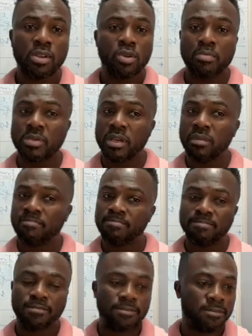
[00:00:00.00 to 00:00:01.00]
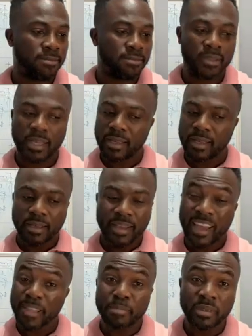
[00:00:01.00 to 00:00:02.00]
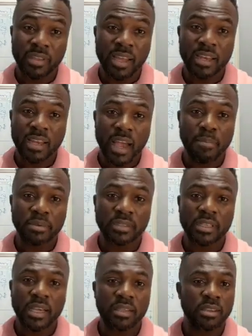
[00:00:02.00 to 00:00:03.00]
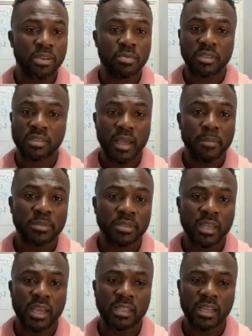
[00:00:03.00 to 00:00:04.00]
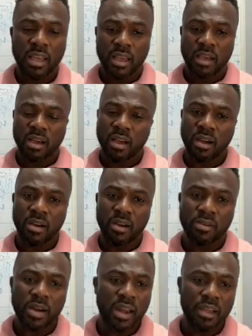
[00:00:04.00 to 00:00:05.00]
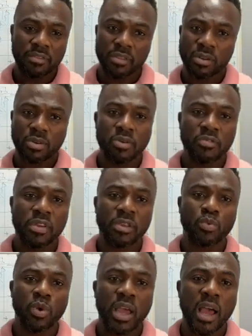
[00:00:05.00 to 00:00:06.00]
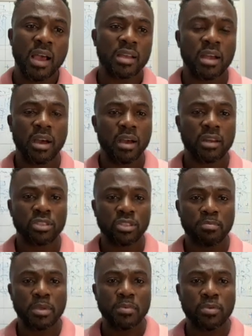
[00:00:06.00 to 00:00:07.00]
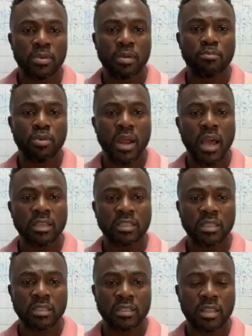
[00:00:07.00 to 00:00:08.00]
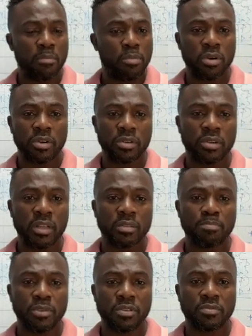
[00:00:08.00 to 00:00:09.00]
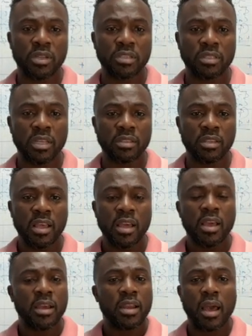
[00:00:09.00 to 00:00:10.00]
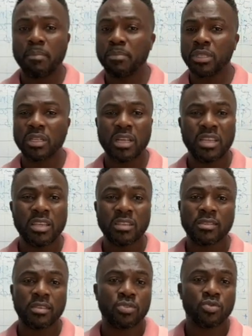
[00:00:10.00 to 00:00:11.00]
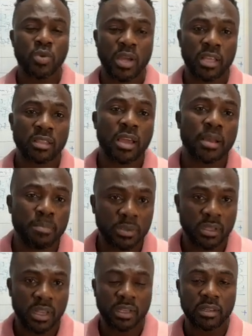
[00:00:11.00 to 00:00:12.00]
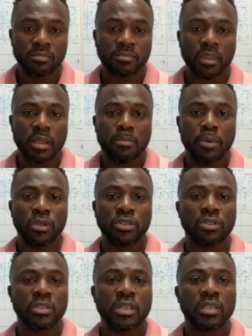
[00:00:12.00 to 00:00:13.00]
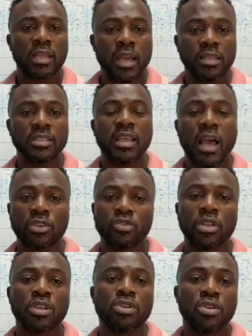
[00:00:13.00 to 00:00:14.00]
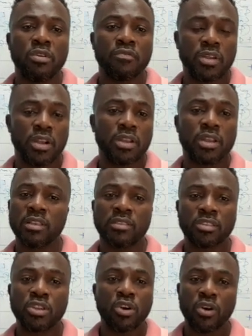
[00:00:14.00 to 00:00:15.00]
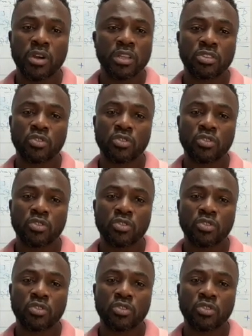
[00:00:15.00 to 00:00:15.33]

it could be 8%, 9%, it could be 10%. Right after COVID, we had some people that bought assets, that bought a real piece of real estate that appreciated easy 20, 30%. But that is actually it's not